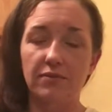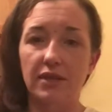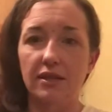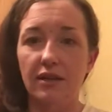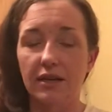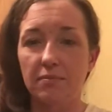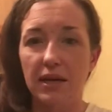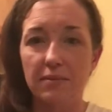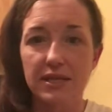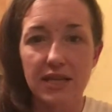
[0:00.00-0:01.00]
He like
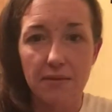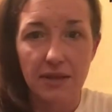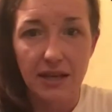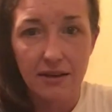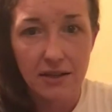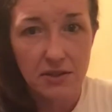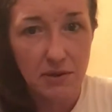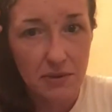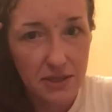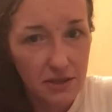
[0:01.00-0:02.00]
babysat me that night, so
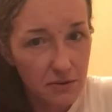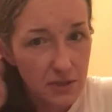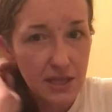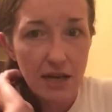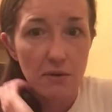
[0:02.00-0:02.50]
I wasn't suicidal.